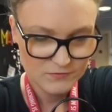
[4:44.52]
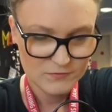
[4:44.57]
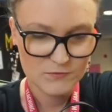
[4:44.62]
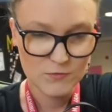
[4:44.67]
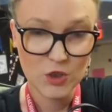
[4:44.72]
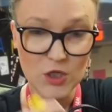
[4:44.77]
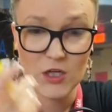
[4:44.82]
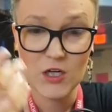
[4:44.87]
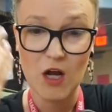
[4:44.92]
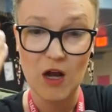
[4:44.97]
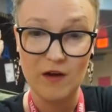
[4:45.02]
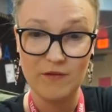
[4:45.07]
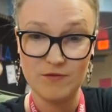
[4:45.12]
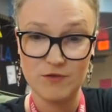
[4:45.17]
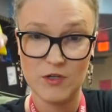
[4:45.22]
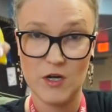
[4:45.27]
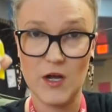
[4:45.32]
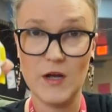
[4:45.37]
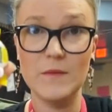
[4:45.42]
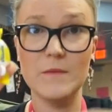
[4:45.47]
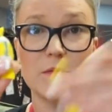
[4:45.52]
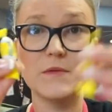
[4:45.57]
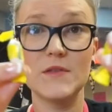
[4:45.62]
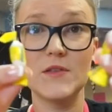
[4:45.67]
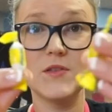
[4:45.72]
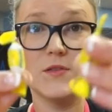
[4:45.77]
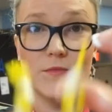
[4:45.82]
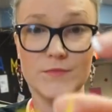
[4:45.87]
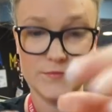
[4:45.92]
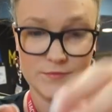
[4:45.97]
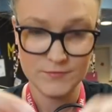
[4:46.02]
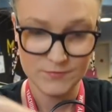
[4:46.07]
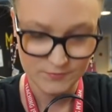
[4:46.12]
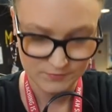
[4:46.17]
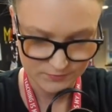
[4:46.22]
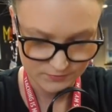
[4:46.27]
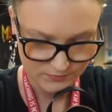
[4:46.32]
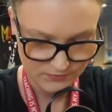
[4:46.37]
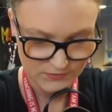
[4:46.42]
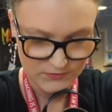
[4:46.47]
more cough drops,
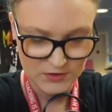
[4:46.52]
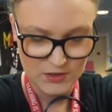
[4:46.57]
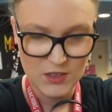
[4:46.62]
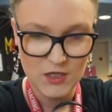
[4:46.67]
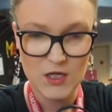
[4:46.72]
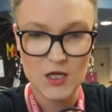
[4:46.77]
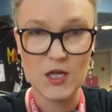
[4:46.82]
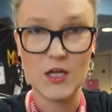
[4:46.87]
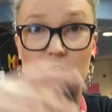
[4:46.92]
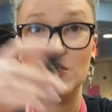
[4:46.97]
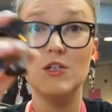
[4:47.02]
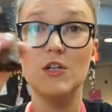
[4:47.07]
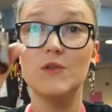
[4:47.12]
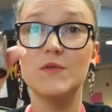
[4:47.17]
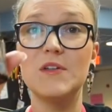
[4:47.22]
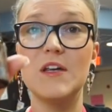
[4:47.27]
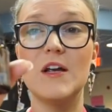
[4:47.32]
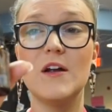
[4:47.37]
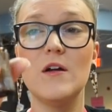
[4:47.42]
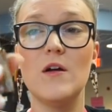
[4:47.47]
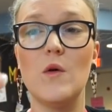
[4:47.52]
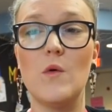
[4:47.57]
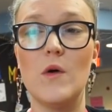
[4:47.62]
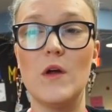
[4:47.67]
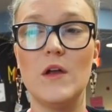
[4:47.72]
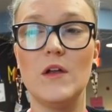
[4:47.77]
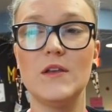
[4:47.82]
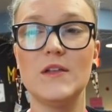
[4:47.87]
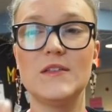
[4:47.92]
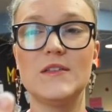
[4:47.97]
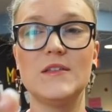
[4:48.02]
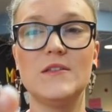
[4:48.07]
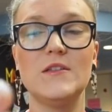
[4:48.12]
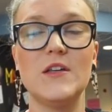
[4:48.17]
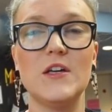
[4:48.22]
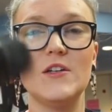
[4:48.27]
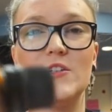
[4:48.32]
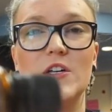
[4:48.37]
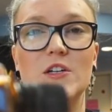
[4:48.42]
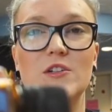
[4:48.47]
a doTERRA oil, this is
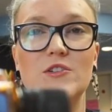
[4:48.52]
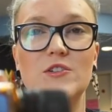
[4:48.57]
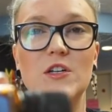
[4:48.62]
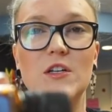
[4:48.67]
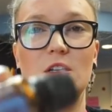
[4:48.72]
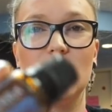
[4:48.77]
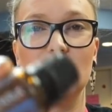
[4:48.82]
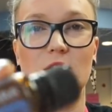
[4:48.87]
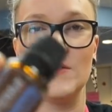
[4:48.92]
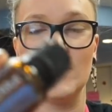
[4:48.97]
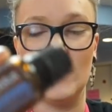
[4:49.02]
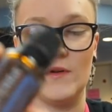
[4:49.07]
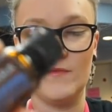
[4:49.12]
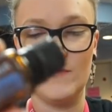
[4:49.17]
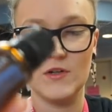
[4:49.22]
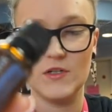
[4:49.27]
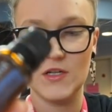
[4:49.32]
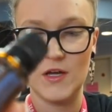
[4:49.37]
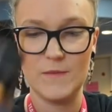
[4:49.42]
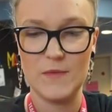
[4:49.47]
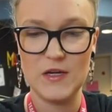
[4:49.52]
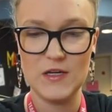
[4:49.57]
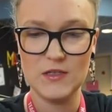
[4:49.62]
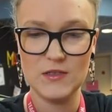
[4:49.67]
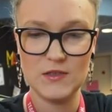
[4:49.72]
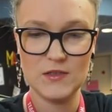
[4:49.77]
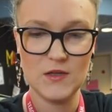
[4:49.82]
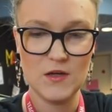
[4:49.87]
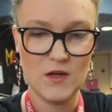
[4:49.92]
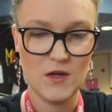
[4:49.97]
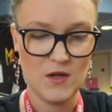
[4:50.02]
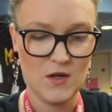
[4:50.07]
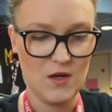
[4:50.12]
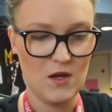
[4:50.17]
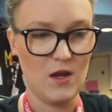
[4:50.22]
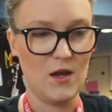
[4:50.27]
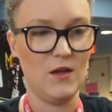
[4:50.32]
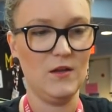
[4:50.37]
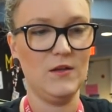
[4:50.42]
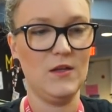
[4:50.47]
digestion, it's the one for tummies,
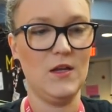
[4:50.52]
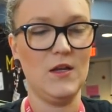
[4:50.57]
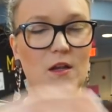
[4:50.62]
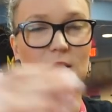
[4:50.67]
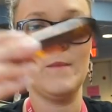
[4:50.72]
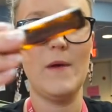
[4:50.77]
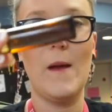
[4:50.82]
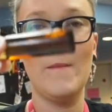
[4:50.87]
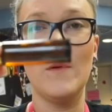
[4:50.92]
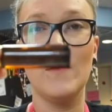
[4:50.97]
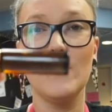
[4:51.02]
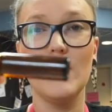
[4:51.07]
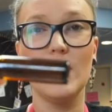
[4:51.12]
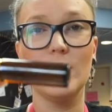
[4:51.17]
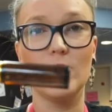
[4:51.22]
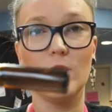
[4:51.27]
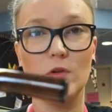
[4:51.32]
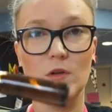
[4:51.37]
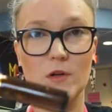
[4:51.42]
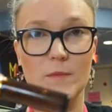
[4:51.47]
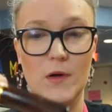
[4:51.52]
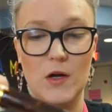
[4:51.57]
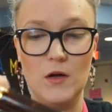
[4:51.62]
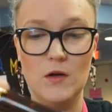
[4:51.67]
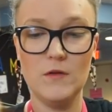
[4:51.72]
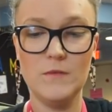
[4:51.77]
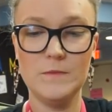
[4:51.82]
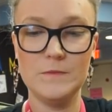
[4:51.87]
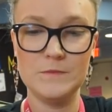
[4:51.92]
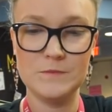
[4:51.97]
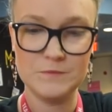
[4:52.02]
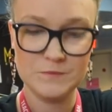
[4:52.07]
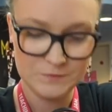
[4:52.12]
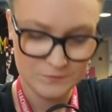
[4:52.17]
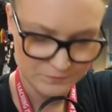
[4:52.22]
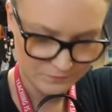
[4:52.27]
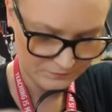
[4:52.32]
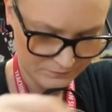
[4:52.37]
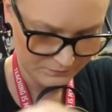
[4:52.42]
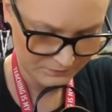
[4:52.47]
and then a peppermint roller ball.
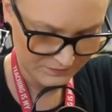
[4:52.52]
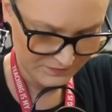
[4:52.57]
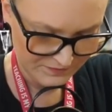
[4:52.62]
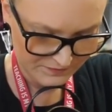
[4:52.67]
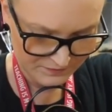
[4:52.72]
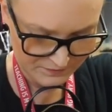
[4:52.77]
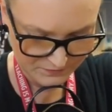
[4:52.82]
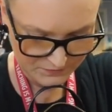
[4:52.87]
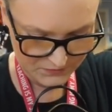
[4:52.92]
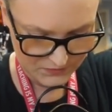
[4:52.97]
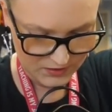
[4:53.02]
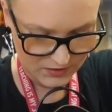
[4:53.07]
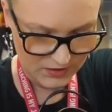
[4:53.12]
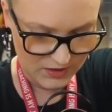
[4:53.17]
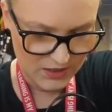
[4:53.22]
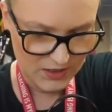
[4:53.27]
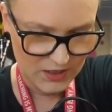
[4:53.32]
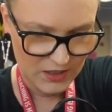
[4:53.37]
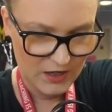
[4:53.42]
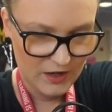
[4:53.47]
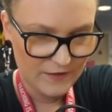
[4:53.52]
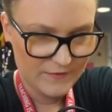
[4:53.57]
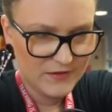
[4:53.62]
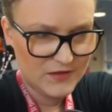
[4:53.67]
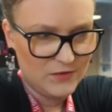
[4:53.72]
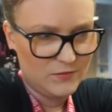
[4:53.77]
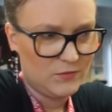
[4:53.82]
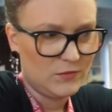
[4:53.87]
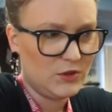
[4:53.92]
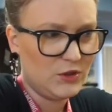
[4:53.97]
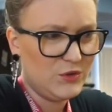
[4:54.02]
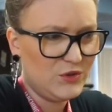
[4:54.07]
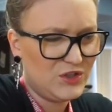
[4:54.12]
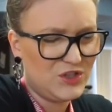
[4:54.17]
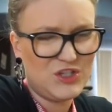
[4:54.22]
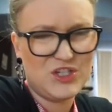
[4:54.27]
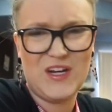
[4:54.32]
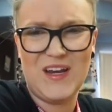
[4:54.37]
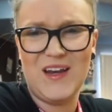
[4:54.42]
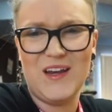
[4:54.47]
Then I have some
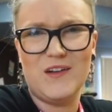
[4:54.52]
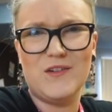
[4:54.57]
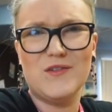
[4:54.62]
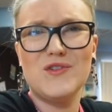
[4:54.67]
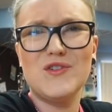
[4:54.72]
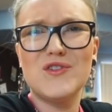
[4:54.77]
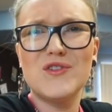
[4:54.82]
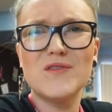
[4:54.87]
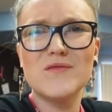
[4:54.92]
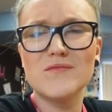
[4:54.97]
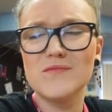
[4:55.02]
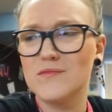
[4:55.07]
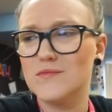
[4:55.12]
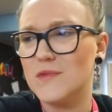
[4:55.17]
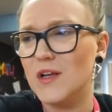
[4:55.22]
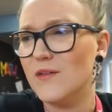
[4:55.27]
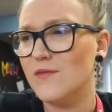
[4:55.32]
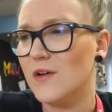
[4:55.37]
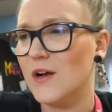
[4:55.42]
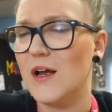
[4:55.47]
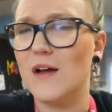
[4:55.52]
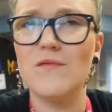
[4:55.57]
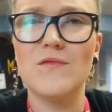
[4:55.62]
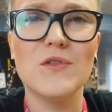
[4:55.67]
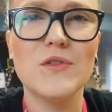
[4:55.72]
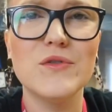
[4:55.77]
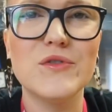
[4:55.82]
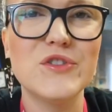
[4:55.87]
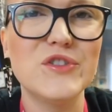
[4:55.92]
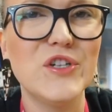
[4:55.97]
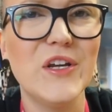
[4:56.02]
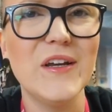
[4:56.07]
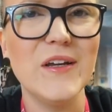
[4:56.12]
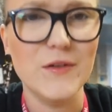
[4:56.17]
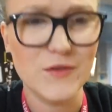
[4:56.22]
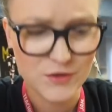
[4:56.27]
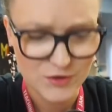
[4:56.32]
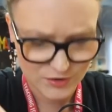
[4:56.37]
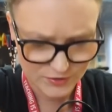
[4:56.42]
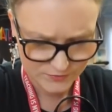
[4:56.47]
loose change, never have loose
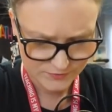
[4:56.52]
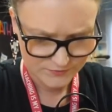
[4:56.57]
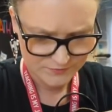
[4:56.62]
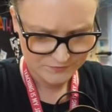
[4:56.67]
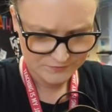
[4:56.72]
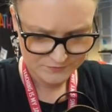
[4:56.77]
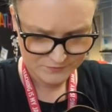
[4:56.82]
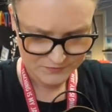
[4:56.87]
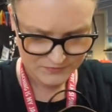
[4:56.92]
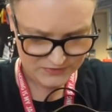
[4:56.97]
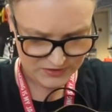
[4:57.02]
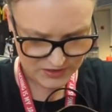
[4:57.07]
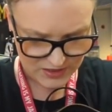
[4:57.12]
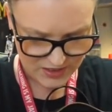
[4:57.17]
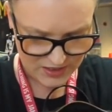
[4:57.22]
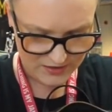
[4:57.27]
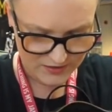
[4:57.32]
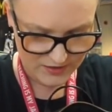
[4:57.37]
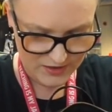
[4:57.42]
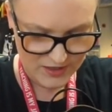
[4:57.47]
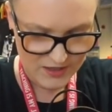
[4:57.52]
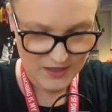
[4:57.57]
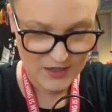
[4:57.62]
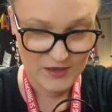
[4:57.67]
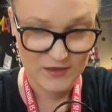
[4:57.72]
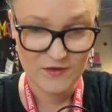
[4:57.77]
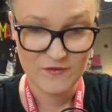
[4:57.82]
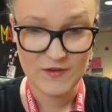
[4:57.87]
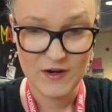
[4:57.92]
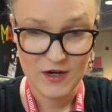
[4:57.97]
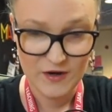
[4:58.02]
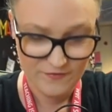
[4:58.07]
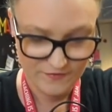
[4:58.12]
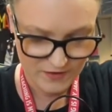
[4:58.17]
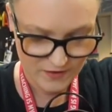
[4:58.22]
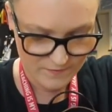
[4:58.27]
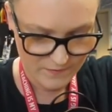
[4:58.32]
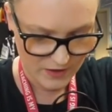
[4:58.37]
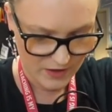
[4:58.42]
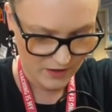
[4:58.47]
change. And then in the very
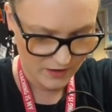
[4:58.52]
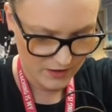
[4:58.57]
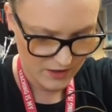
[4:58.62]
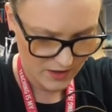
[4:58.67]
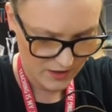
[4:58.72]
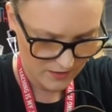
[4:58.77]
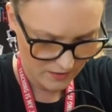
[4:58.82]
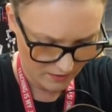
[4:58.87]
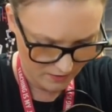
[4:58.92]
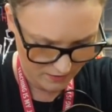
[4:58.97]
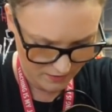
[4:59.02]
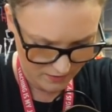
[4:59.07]
front pocket,